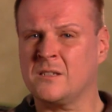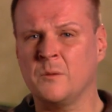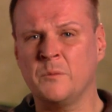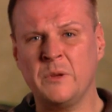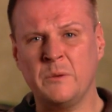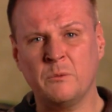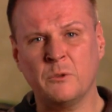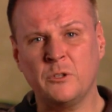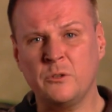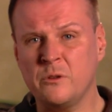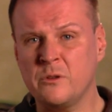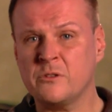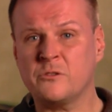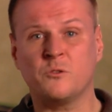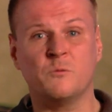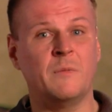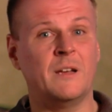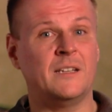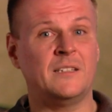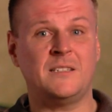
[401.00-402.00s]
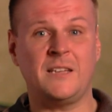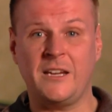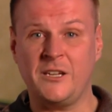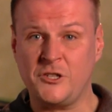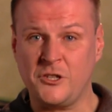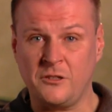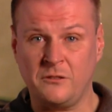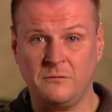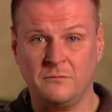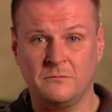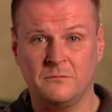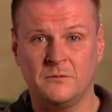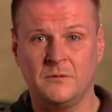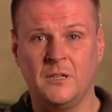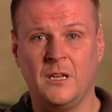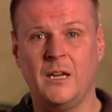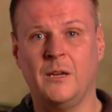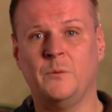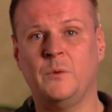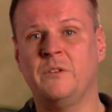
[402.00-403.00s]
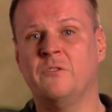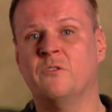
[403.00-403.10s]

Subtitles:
some people do this through meditation, and